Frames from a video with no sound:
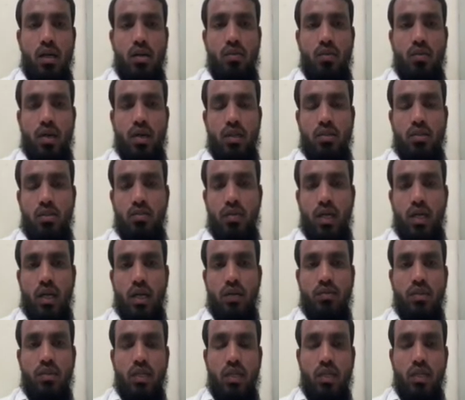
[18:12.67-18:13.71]
once we
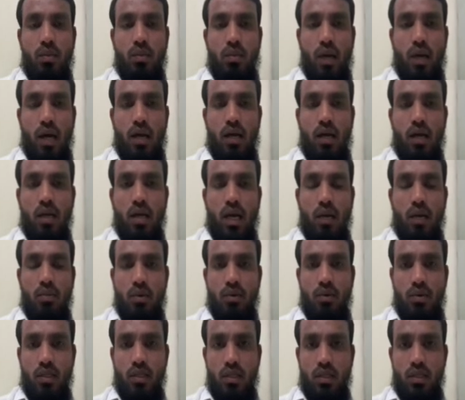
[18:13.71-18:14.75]
have seen the parenchyma
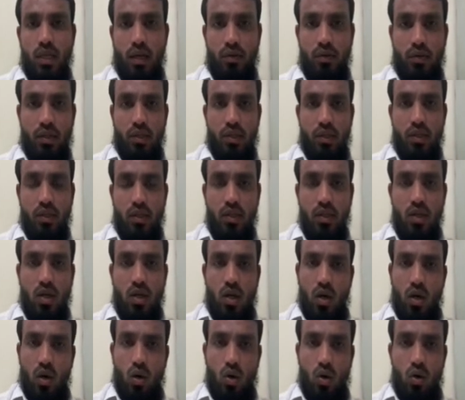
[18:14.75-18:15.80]
which is having the
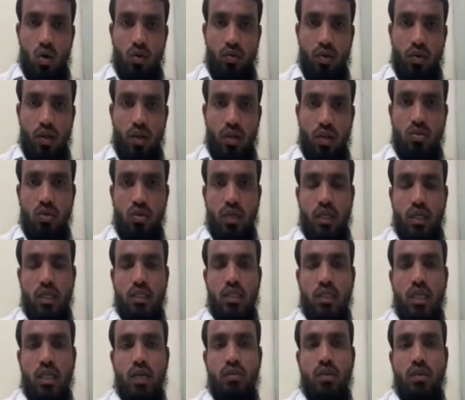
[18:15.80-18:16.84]
chlorophyll, so it
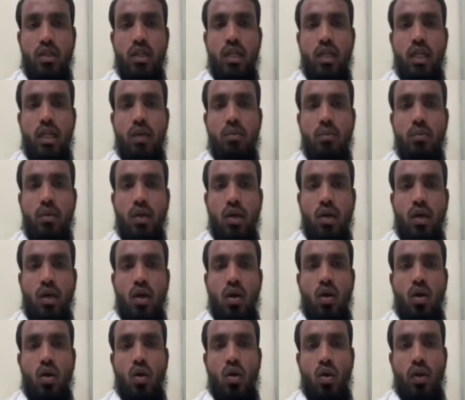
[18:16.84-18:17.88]
is given the name
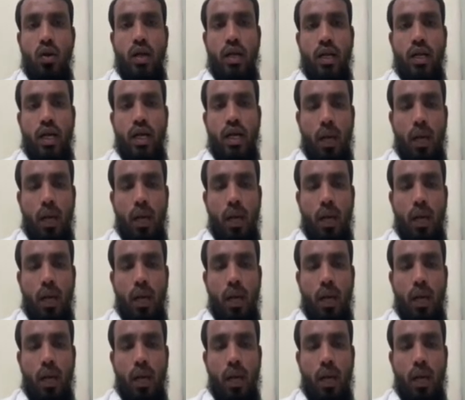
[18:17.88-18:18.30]
Chlorine.